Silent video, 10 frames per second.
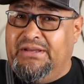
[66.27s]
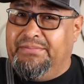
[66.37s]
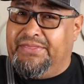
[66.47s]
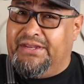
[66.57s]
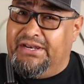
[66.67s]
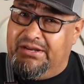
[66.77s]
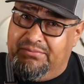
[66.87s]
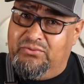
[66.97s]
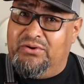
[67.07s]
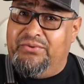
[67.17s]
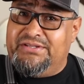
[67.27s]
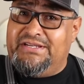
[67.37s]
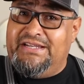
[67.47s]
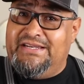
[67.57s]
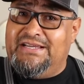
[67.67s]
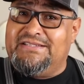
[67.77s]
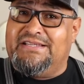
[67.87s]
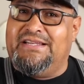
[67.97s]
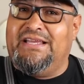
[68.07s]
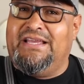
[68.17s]
but the number one reason he does
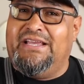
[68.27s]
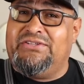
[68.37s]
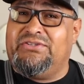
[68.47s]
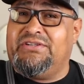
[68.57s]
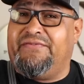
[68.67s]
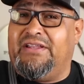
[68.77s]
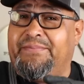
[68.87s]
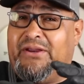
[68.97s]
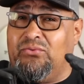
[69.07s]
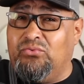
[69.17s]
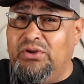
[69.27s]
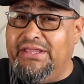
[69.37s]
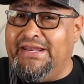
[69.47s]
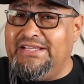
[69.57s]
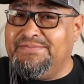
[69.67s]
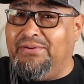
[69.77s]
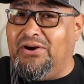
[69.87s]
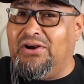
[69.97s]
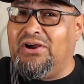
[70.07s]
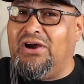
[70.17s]
it is to develop a really nice
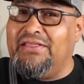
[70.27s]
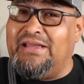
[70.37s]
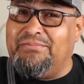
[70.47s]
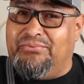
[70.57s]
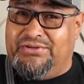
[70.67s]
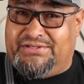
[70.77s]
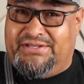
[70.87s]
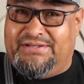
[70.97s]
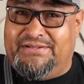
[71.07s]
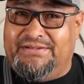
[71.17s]
bark on that brisket.